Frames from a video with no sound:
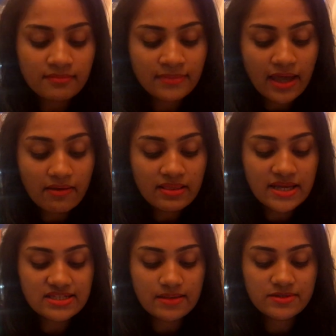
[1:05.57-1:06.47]
Now,
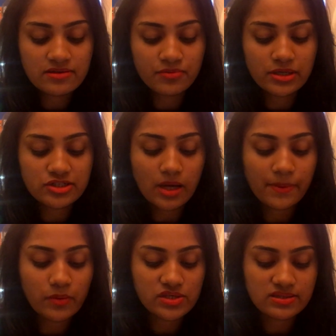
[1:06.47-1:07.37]
let's come to the real
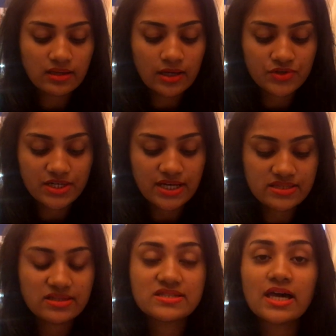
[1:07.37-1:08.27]
topic, which is the entry
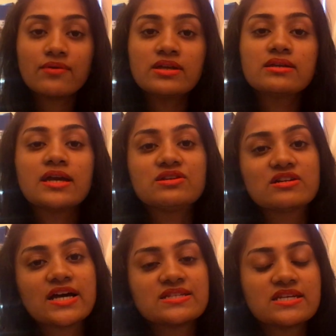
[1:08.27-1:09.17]
test. The Ziauddin entry
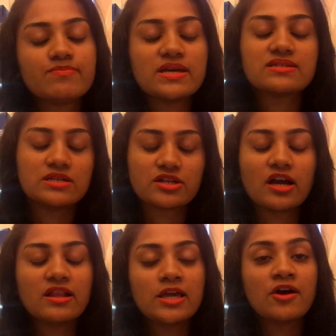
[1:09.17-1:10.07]
test is based
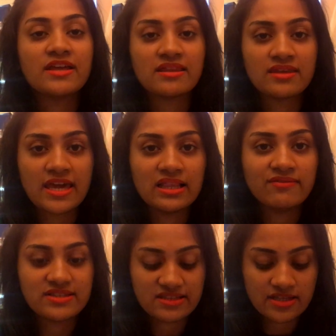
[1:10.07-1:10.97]
entirely on the
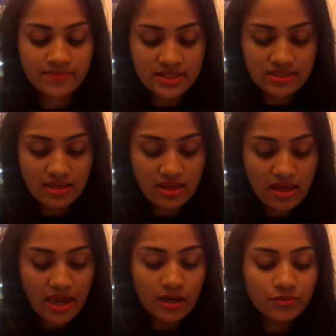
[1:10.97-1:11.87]
A-level syllabus,
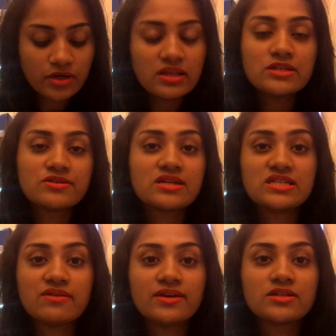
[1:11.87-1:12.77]
and rarely do they
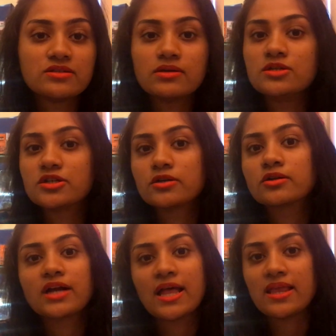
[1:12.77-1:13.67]
deviate to inter
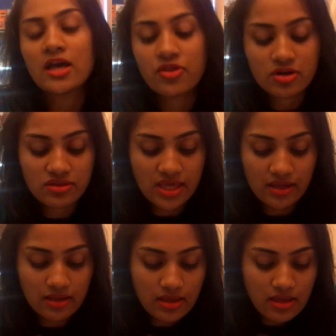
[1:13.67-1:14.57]
or any other
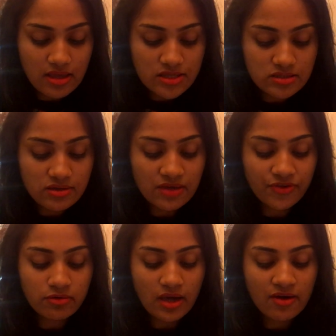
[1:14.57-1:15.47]
thing. So if
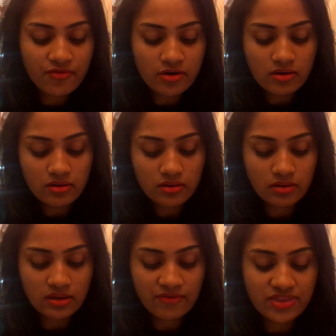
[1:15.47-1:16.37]

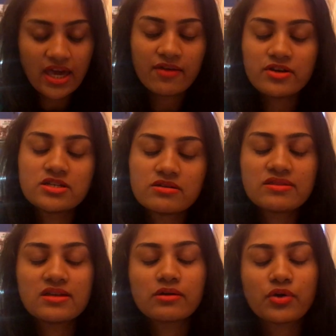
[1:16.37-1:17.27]
they ever do,
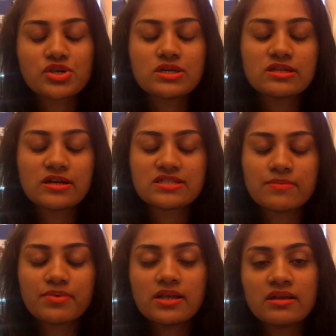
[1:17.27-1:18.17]
then the questions are
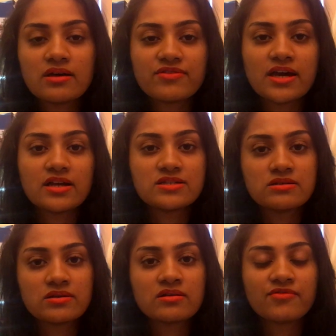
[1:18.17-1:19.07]
simple enough that a
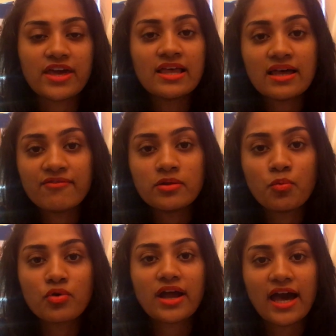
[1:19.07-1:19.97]
student of A-level
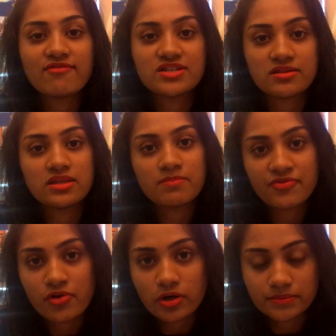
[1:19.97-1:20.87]
would have done them
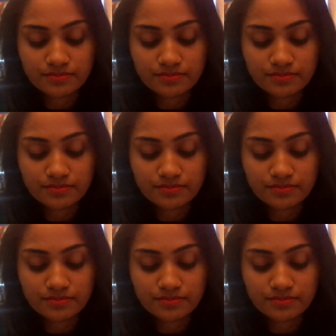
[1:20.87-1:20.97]
before.